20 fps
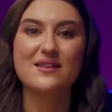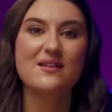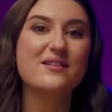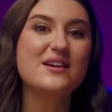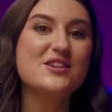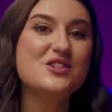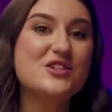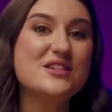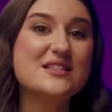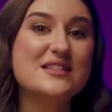There
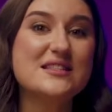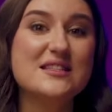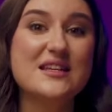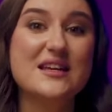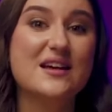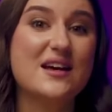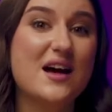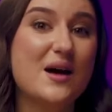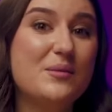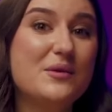are just
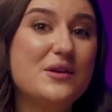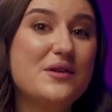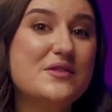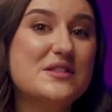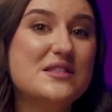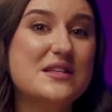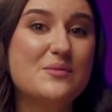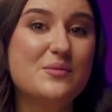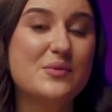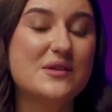a couple of
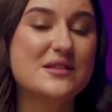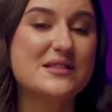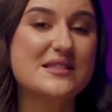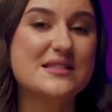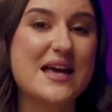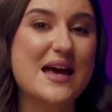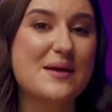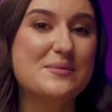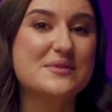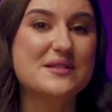simple
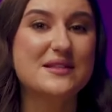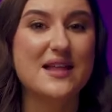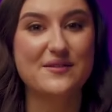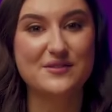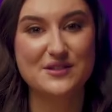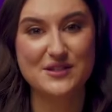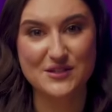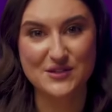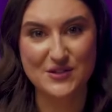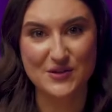steps
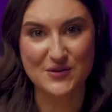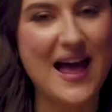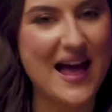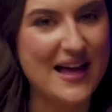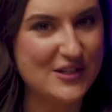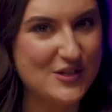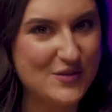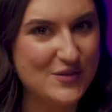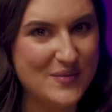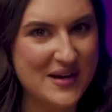left to do.
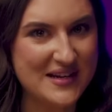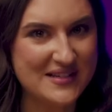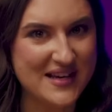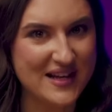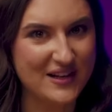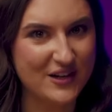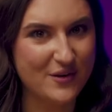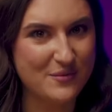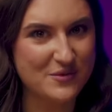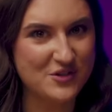Add to my
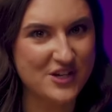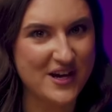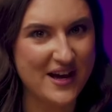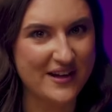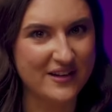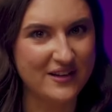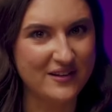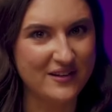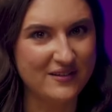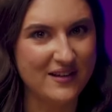Telegram
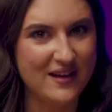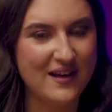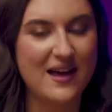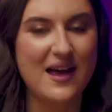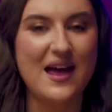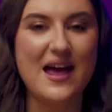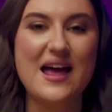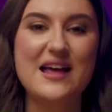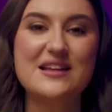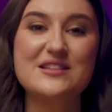channel
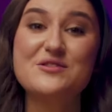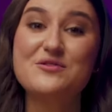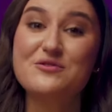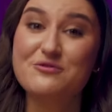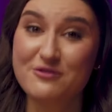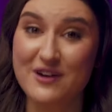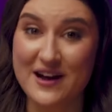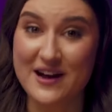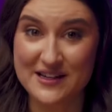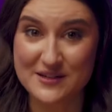and
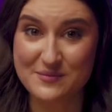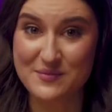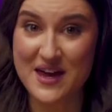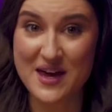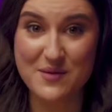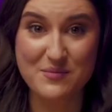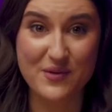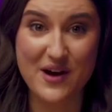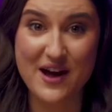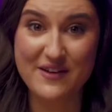write me
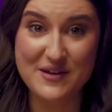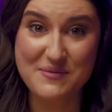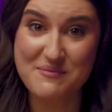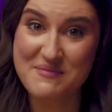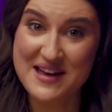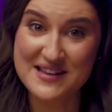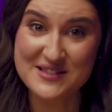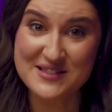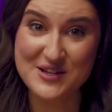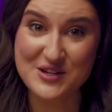a private
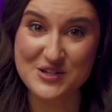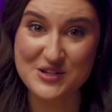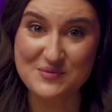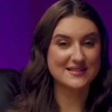message.